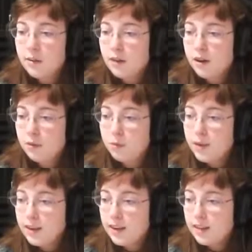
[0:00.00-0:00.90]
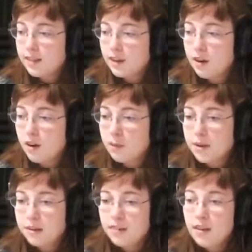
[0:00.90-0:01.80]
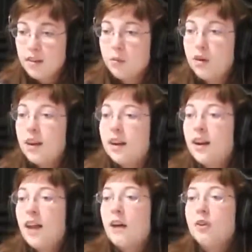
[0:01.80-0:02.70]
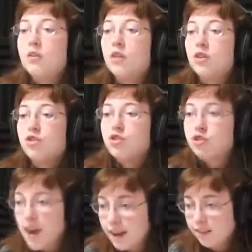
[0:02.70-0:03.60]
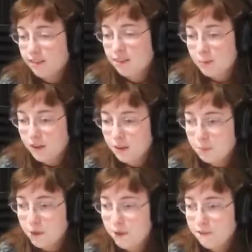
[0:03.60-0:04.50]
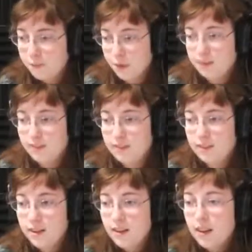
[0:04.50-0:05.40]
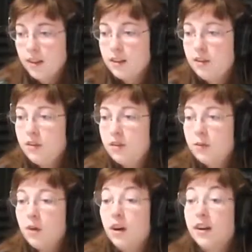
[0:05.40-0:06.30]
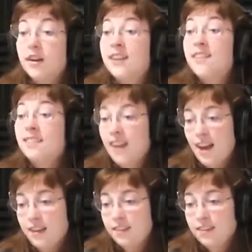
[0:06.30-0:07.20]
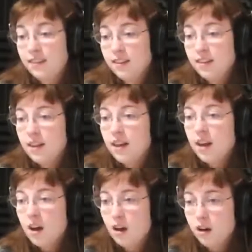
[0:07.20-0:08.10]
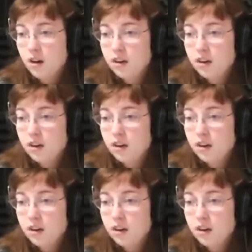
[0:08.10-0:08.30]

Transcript: while we get their armies. We're not going to allow you the chance to build up your forces. You are going to get sacked. Ha.